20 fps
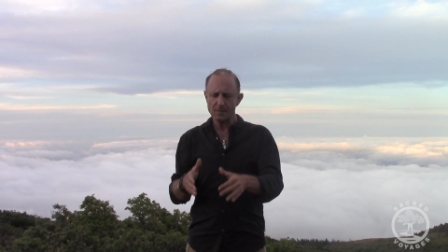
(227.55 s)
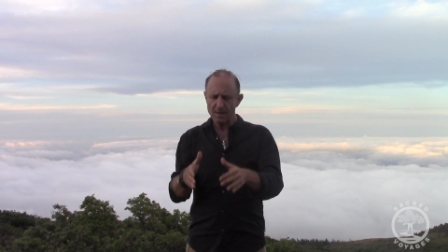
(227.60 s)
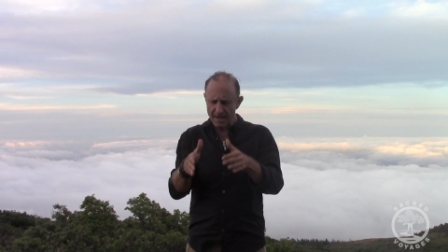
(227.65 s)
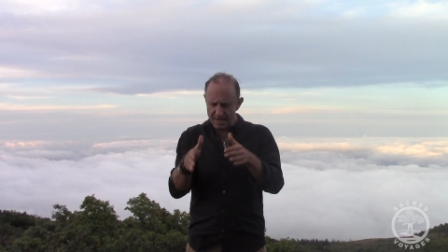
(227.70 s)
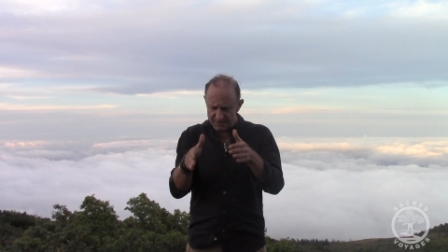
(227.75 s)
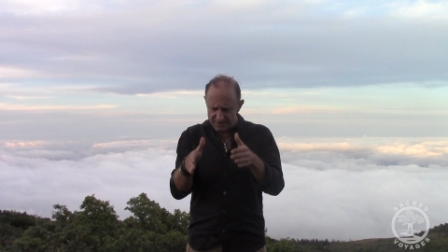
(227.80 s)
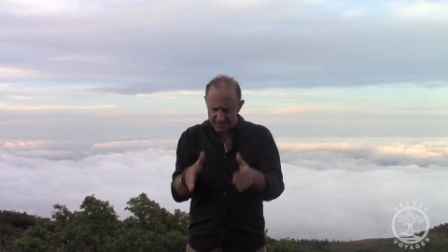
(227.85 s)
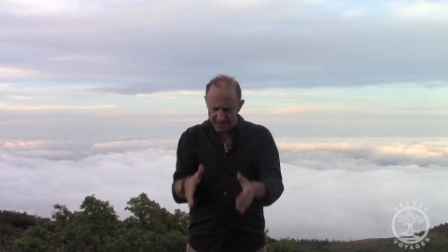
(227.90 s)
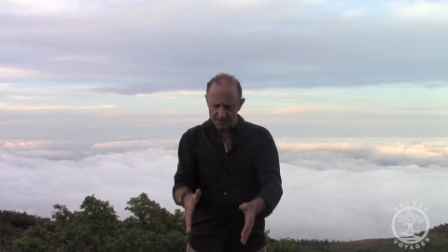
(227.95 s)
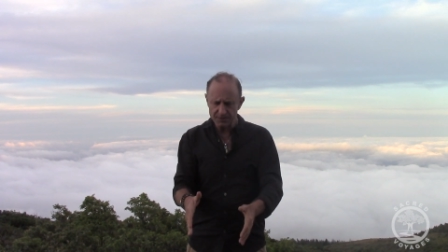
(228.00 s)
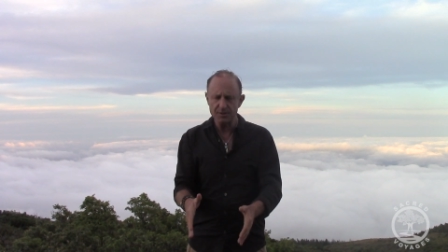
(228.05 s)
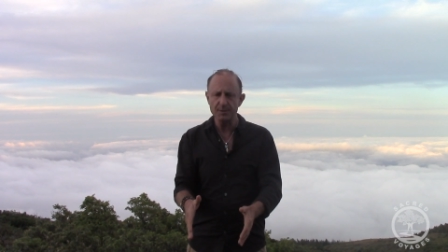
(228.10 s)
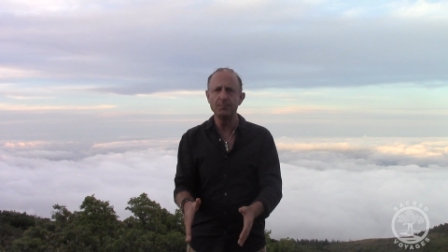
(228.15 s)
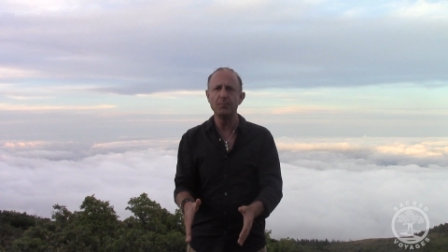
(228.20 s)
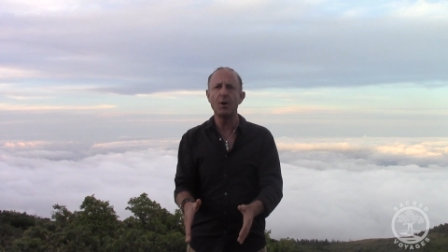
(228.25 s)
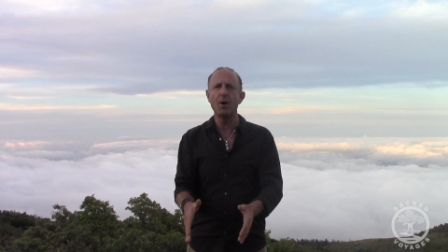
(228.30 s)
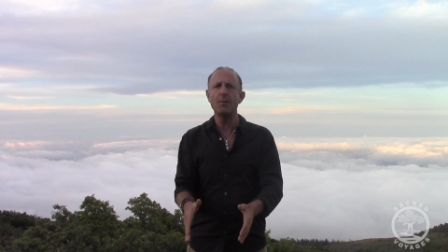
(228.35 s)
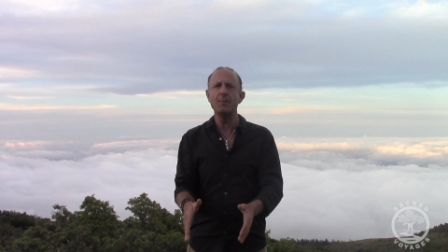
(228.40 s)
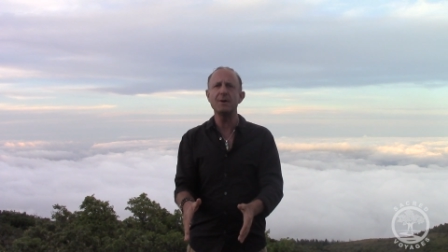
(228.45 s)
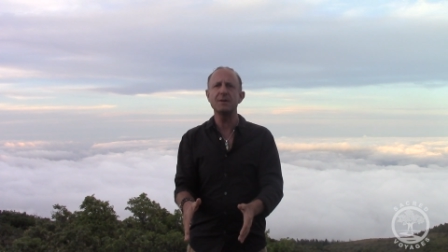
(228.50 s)
and yet the
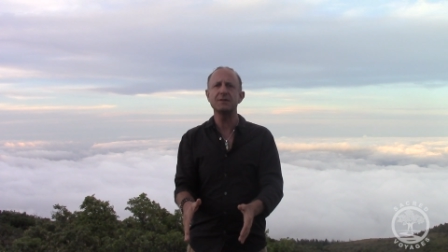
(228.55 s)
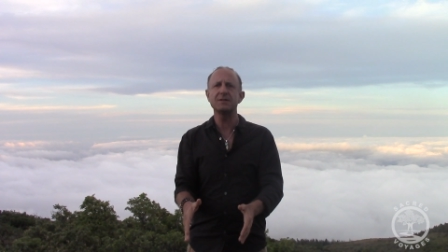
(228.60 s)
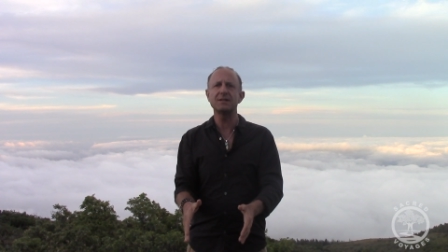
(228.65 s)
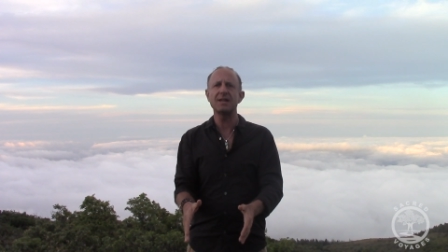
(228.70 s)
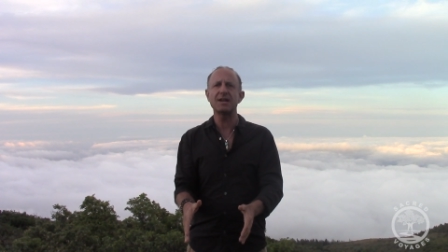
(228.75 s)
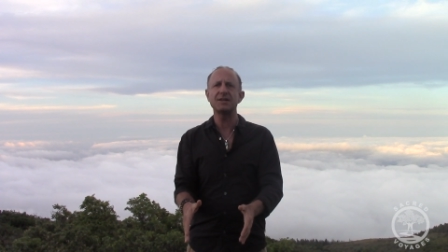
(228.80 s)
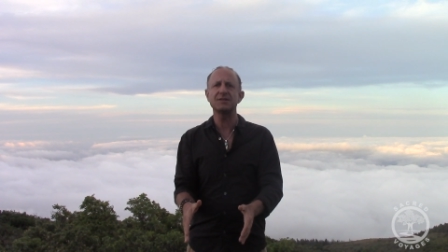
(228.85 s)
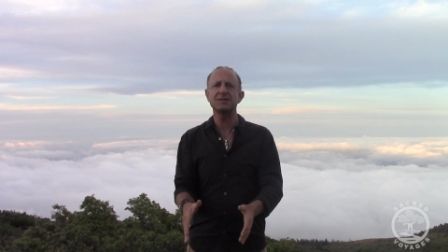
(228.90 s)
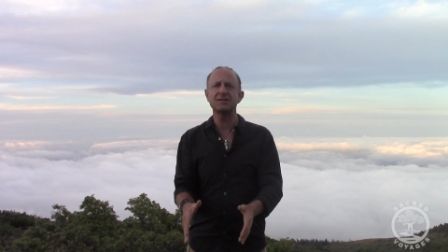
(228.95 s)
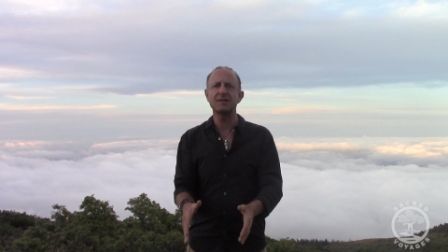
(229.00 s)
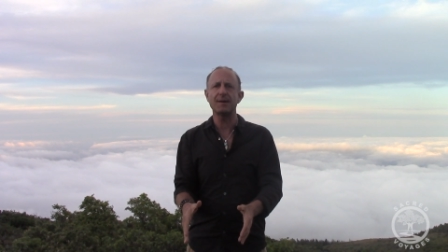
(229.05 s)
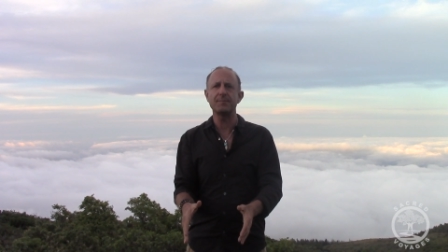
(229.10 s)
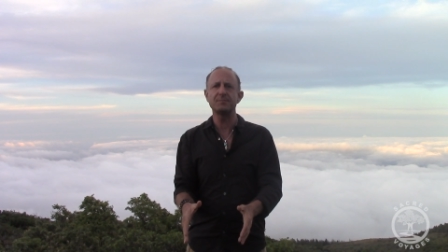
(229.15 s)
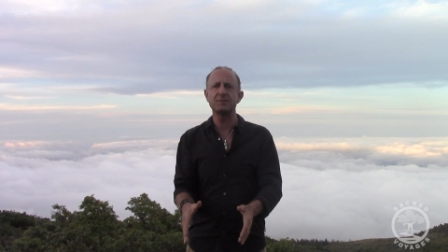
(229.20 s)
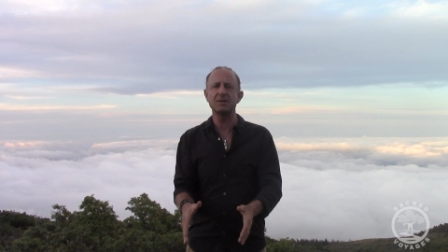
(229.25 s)
moment that I stepped